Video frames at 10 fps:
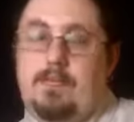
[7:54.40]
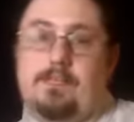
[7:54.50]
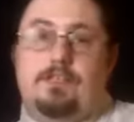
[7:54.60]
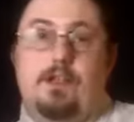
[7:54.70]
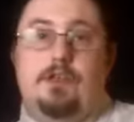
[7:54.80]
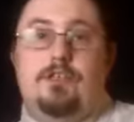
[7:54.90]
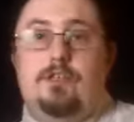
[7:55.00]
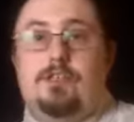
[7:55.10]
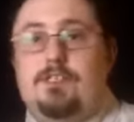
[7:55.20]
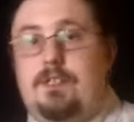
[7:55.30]
And it's not
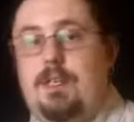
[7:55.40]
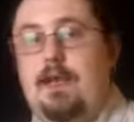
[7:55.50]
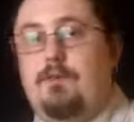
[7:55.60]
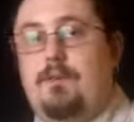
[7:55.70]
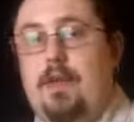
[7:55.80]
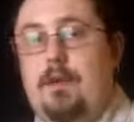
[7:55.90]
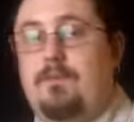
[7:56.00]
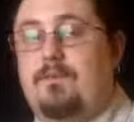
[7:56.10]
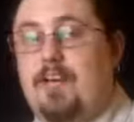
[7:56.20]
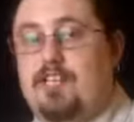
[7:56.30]
just the
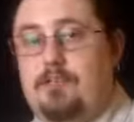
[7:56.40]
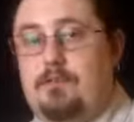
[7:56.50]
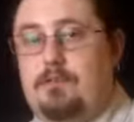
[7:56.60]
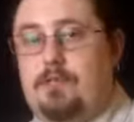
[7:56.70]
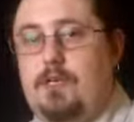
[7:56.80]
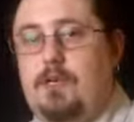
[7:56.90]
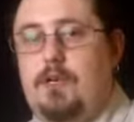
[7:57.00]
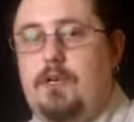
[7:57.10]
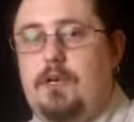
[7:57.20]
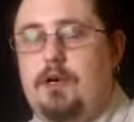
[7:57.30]
healthcare professionals
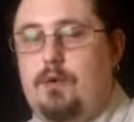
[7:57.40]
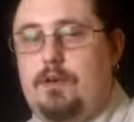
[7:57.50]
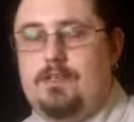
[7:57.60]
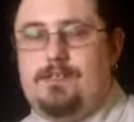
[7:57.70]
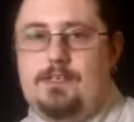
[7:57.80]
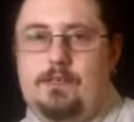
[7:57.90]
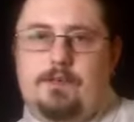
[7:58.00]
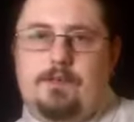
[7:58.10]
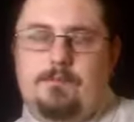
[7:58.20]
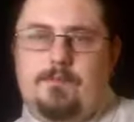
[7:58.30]
who are
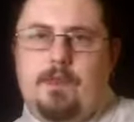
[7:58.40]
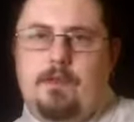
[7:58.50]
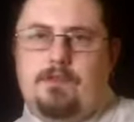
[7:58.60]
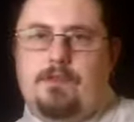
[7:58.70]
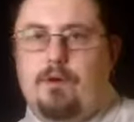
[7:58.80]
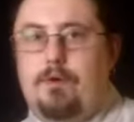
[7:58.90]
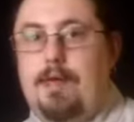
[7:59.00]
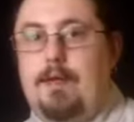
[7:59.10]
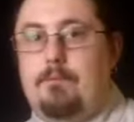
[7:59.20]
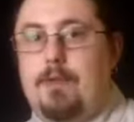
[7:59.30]
concerned.
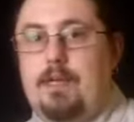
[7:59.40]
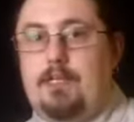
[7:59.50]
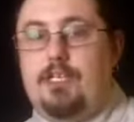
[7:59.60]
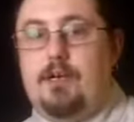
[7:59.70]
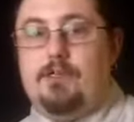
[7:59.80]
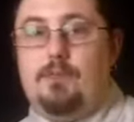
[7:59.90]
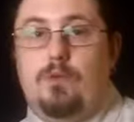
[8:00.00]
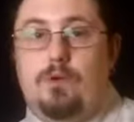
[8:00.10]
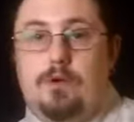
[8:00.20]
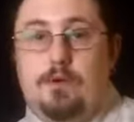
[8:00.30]
Tory MP Charles
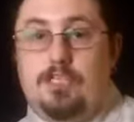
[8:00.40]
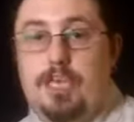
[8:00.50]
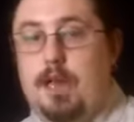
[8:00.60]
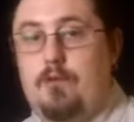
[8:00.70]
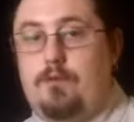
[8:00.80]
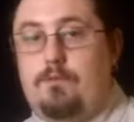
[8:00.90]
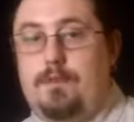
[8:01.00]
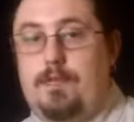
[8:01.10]
Walker, chair